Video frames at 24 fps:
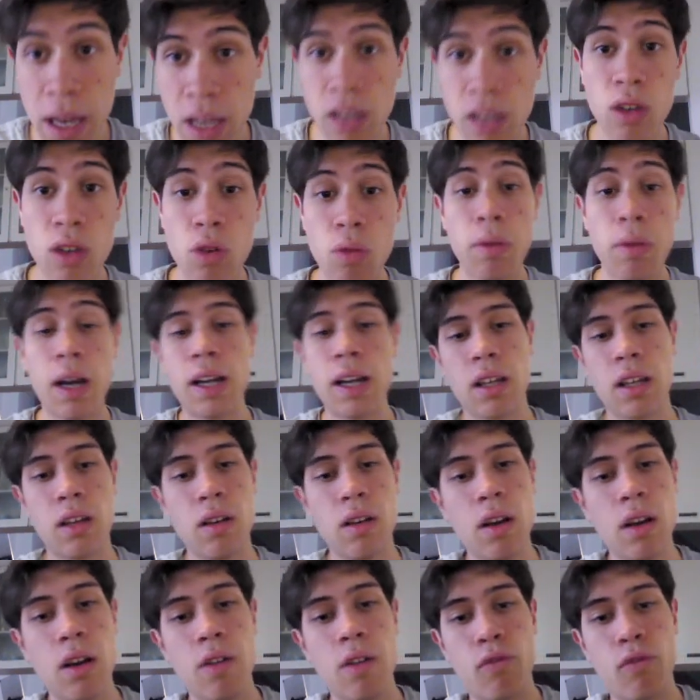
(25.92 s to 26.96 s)
you money
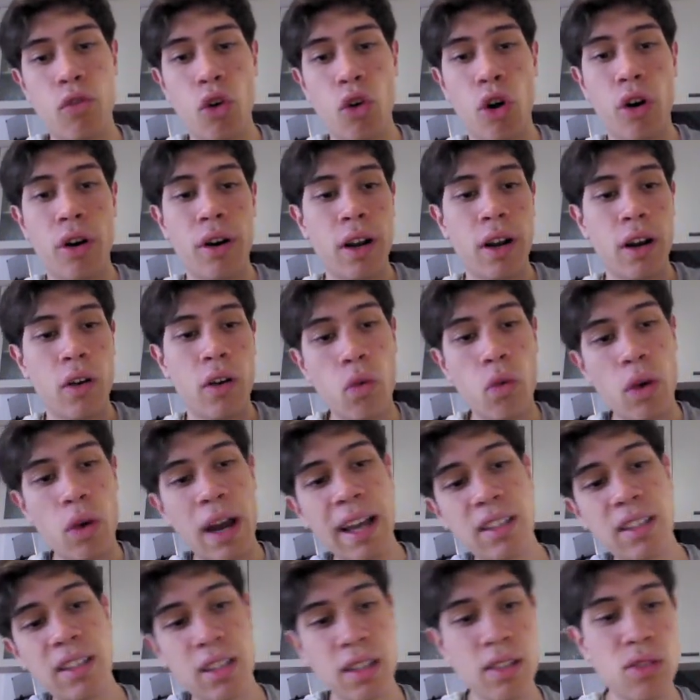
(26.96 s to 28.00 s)
for
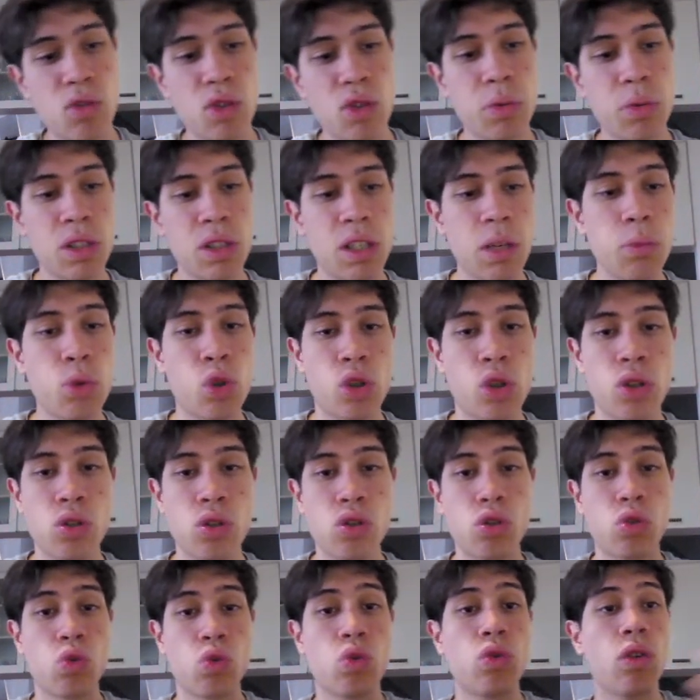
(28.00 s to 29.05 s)
writing transcriptions
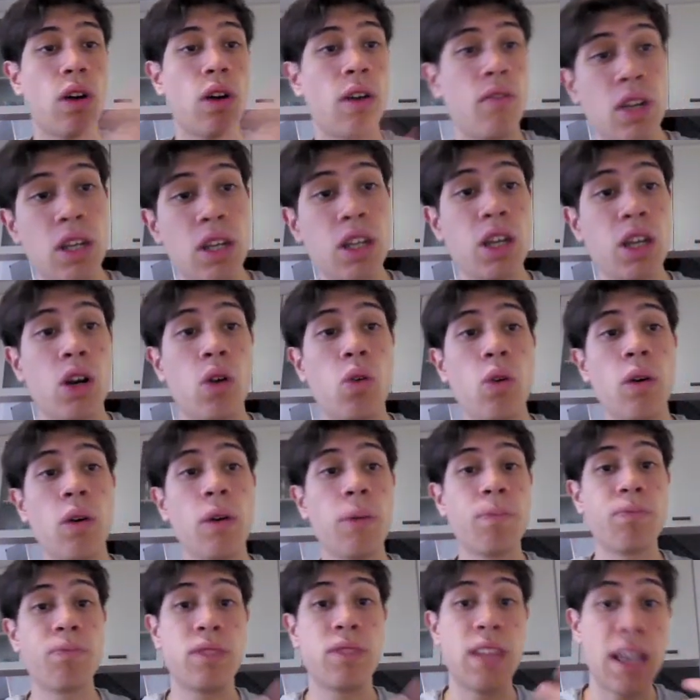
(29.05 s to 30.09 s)
to a video
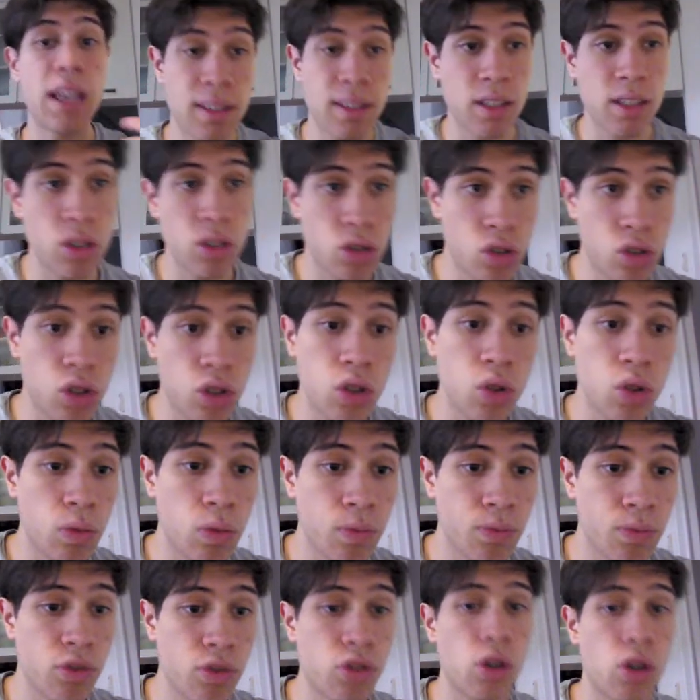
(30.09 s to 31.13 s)
they sent you.
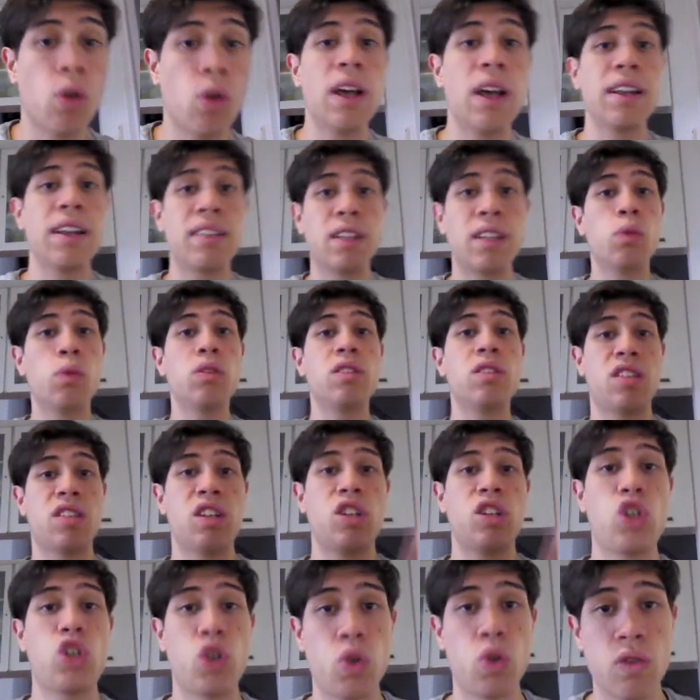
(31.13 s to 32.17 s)
So they will
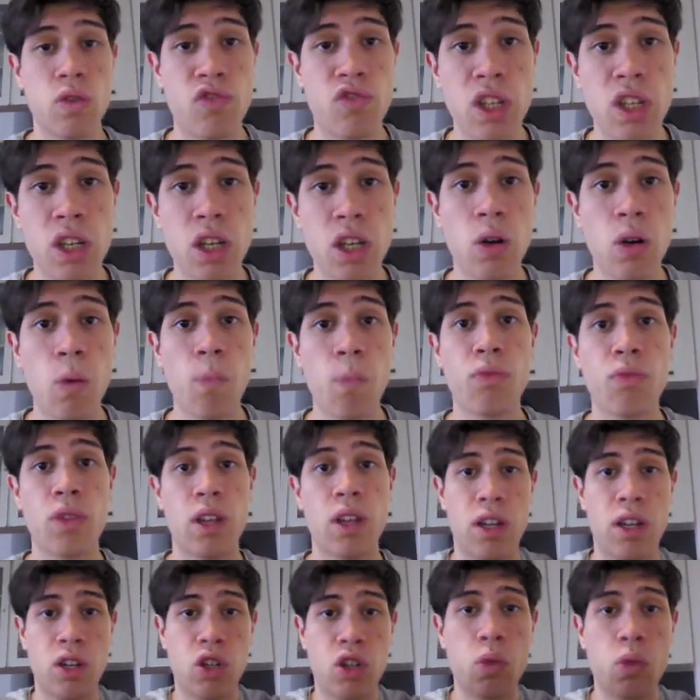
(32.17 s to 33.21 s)
send you a video
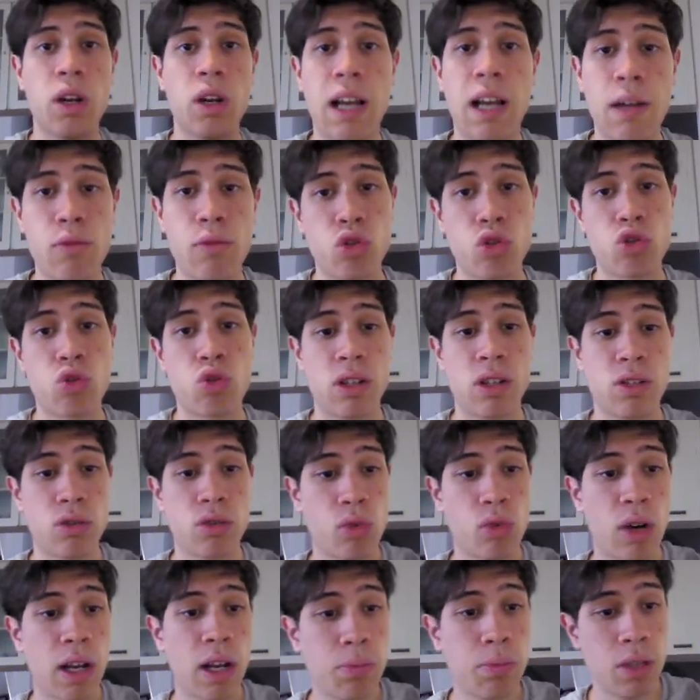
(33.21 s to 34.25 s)
and you will have to
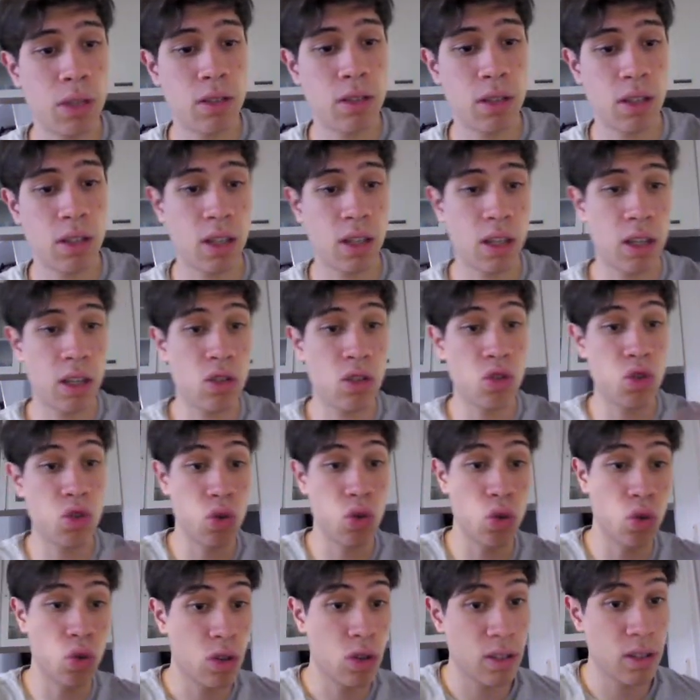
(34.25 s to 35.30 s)
transcribe it
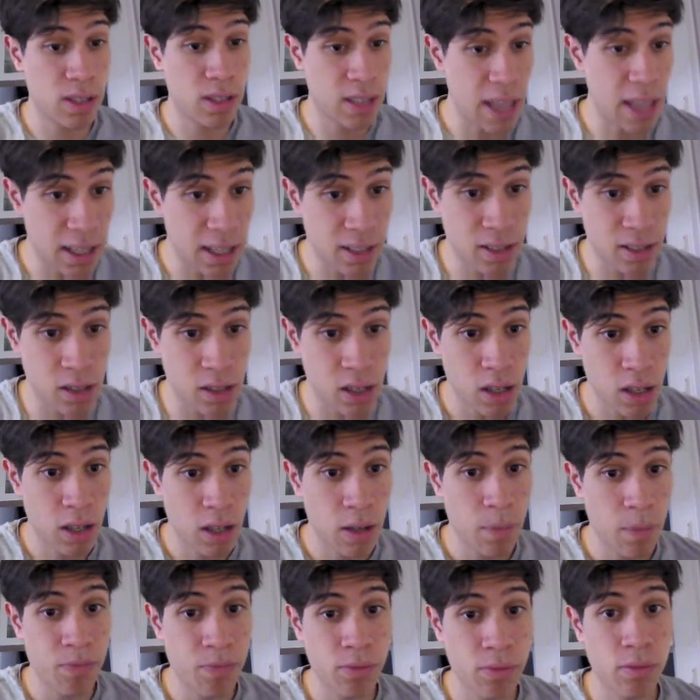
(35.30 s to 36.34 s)
into text,
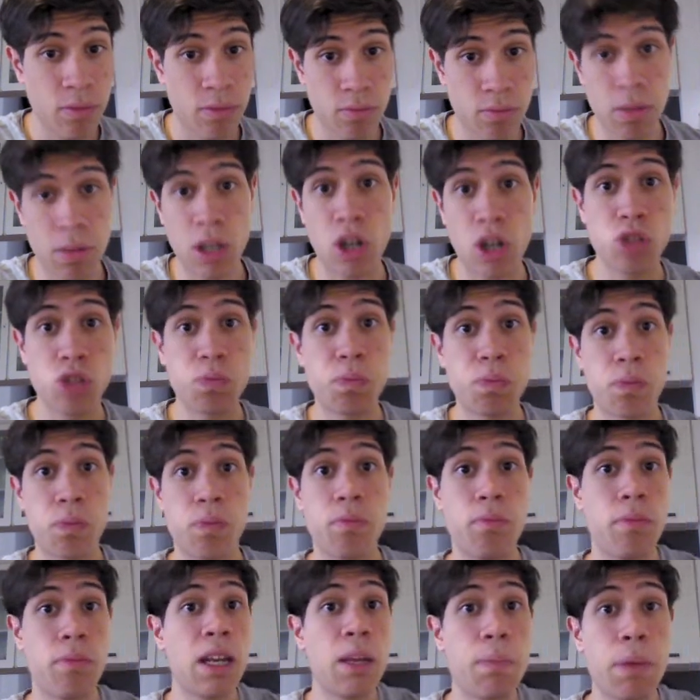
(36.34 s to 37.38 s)
because
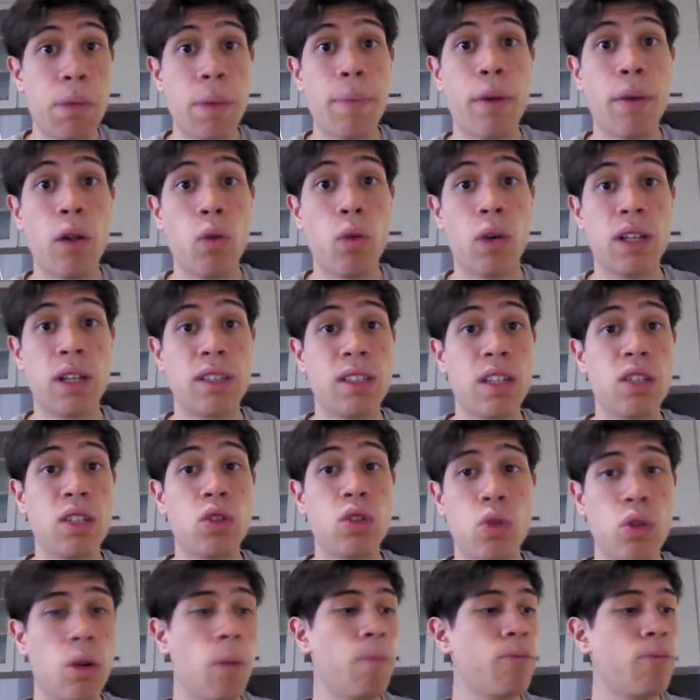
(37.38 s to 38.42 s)
many people, what they
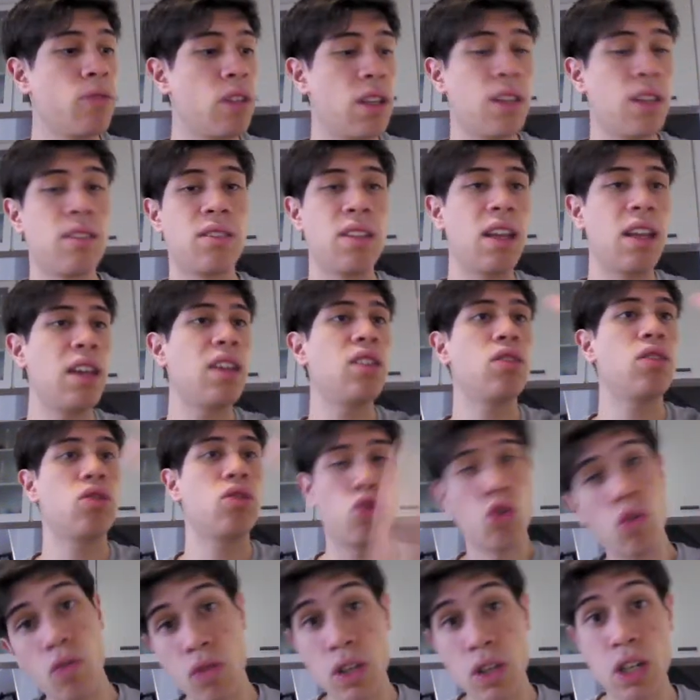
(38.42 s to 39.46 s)
do is they
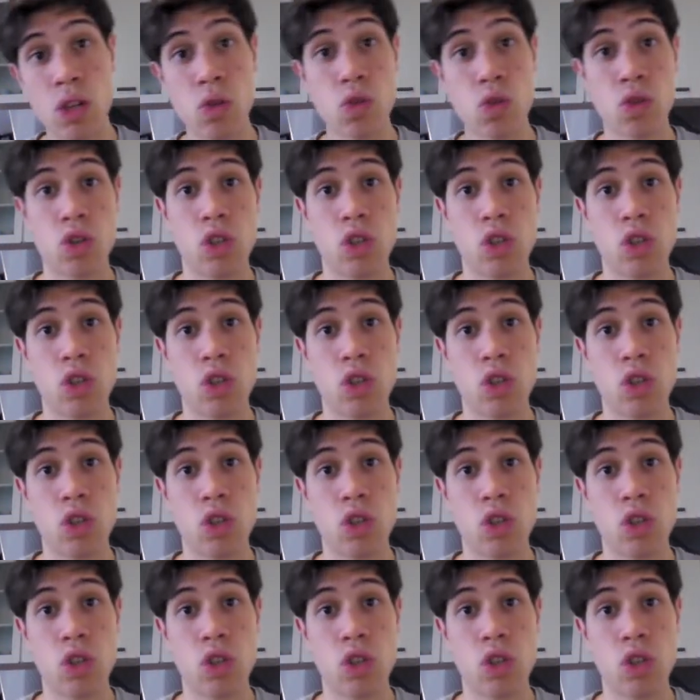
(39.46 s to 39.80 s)
do videos on